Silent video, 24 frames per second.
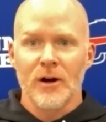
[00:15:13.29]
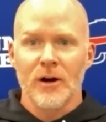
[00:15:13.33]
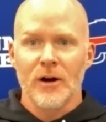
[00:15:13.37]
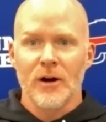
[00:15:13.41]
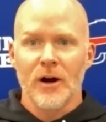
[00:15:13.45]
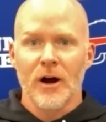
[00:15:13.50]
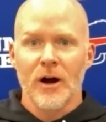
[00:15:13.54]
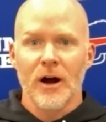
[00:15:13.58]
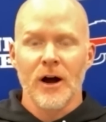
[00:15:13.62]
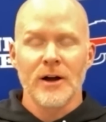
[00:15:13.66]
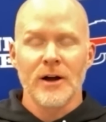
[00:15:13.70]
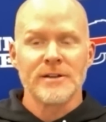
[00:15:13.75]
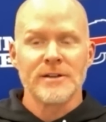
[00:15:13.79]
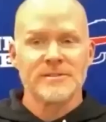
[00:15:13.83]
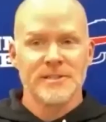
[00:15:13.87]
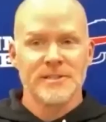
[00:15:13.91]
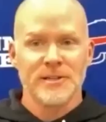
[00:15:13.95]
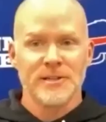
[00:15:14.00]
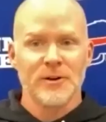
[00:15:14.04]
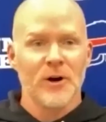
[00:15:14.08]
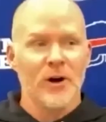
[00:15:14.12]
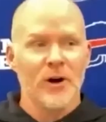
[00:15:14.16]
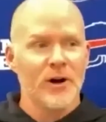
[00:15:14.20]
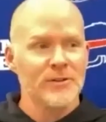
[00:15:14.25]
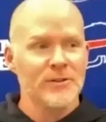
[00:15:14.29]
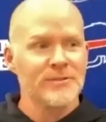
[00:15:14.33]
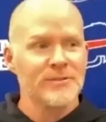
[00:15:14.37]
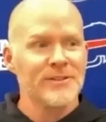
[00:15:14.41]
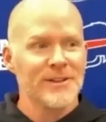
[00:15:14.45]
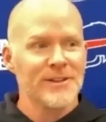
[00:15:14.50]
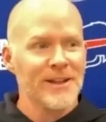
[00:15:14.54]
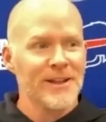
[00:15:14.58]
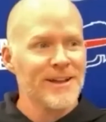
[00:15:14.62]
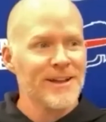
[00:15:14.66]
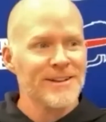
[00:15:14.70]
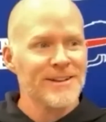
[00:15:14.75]
Uh, is he on
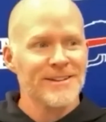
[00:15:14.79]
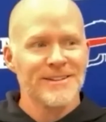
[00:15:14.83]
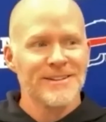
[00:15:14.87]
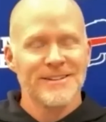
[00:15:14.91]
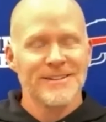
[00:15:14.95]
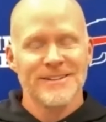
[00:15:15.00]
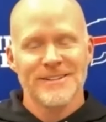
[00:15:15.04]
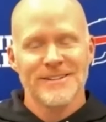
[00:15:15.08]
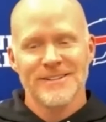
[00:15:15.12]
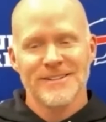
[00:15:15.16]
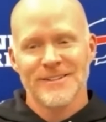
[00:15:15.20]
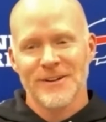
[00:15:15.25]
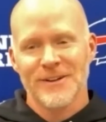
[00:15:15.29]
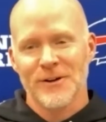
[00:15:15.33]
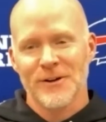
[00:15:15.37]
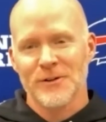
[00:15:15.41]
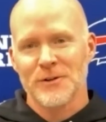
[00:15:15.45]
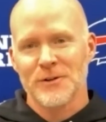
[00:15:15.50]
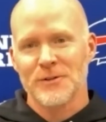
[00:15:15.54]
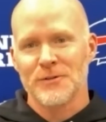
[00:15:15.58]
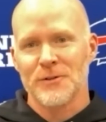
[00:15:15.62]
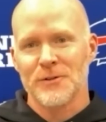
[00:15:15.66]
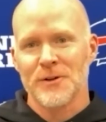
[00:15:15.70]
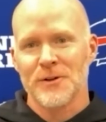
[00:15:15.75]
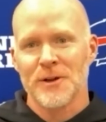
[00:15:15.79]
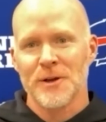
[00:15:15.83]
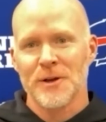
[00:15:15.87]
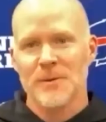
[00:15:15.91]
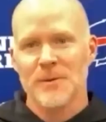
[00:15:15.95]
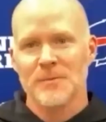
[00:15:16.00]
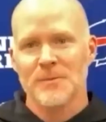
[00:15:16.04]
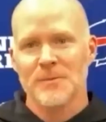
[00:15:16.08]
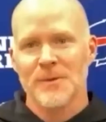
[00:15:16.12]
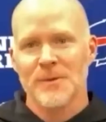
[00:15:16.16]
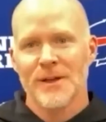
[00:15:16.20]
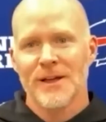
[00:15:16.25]
tonight? Oh, oh, good for
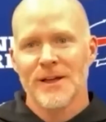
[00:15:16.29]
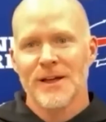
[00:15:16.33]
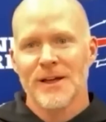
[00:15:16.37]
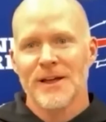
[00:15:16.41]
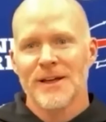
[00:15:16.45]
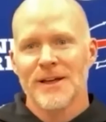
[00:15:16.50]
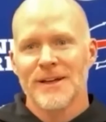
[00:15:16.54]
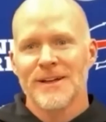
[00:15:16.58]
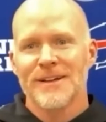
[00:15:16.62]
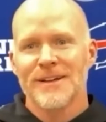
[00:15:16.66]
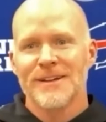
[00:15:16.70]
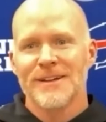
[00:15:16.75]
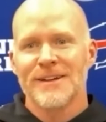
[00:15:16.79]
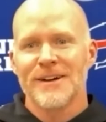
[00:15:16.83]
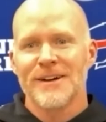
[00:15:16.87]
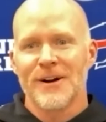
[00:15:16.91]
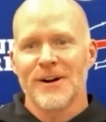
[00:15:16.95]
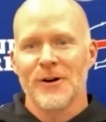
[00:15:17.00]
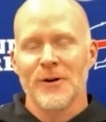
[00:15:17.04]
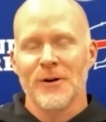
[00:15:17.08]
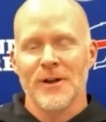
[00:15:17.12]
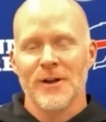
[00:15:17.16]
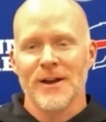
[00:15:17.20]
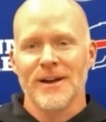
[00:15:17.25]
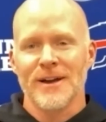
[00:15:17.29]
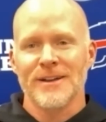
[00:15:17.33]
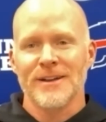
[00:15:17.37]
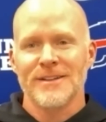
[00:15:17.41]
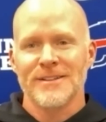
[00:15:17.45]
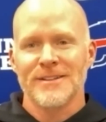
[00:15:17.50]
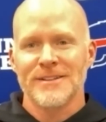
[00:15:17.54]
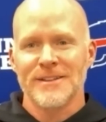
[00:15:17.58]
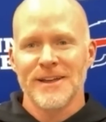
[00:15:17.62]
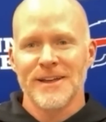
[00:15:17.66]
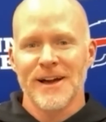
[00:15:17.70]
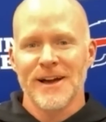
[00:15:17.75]
Yes. Okay.
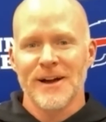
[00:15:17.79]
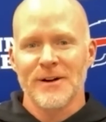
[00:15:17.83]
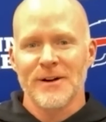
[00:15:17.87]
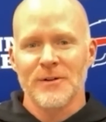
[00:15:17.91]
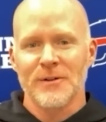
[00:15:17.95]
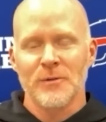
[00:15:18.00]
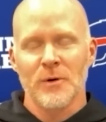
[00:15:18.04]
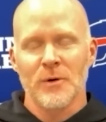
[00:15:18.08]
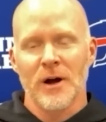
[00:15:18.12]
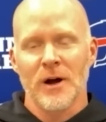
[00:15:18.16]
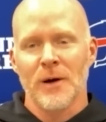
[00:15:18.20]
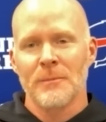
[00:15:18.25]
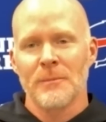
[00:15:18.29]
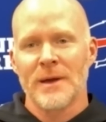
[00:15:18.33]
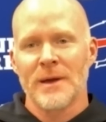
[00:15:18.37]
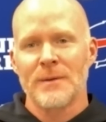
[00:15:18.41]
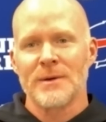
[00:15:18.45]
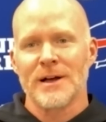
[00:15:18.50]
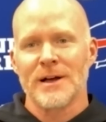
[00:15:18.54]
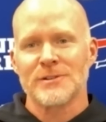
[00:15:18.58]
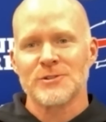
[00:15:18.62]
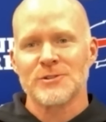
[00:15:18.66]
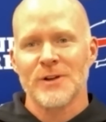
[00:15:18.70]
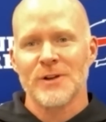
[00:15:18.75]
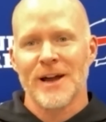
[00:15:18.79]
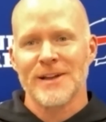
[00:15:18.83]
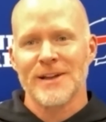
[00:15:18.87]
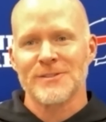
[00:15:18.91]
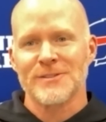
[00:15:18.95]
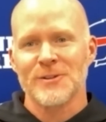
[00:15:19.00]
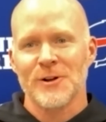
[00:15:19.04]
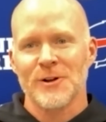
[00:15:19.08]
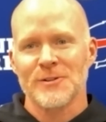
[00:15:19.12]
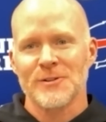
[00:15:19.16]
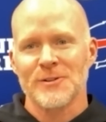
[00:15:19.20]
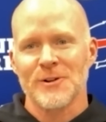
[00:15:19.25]
Yeah. Well, maybe I'll try and
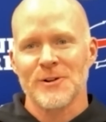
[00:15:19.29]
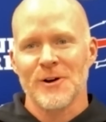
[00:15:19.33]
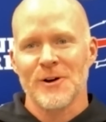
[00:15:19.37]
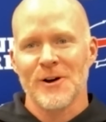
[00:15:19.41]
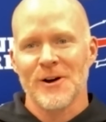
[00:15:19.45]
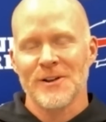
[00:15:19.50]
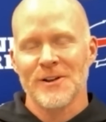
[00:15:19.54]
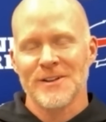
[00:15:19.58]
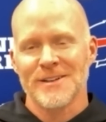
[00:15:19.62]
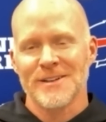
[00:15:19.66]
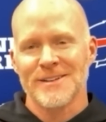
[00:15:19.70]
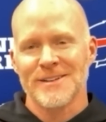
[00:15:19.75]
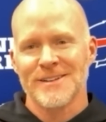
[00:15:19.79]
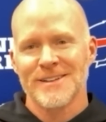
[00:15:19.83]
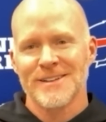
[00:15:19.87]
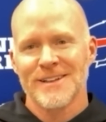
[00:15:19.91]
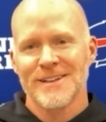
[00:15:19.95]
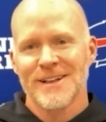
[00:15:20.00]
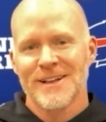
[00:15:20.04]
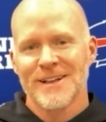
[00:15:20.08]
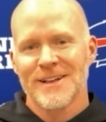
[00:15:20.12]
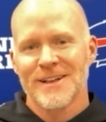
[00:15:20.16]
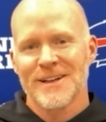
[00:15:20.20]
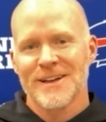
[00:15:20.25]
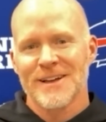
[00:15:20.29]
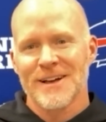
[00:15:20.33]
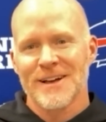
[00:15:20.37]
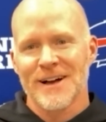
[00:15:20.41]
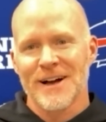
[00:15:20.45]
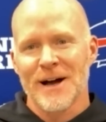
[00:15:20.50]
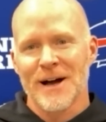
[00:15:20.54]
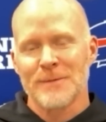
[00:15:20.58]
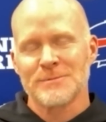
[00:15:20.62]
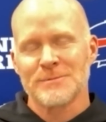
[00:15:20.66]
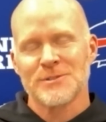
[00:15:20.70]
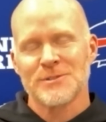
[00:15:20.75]
turn it on, and
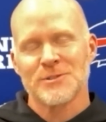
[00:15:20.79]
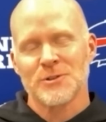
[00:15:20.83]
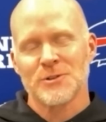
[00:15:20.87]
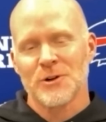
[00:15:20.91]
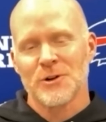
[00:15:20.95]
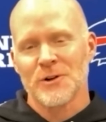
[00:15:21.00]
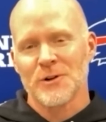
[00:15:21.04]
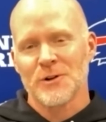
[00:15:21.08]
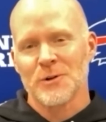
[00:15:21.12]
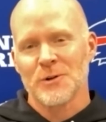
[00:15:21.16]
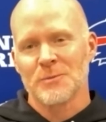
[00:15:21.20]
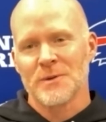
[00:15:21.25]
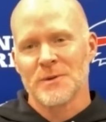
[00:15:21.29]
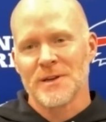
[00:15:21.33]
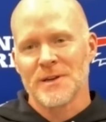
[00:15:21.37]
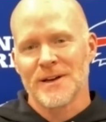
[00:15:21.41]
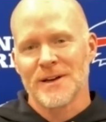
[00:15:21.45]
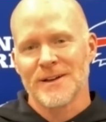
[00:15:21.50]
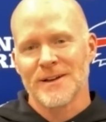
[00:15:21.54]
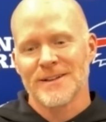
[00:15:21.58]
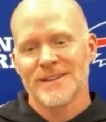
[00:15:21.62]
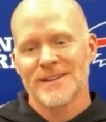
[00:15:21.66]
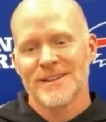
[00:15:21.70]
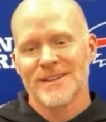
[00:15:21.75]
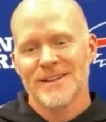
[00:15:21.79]
uh, I'm sure it'll be a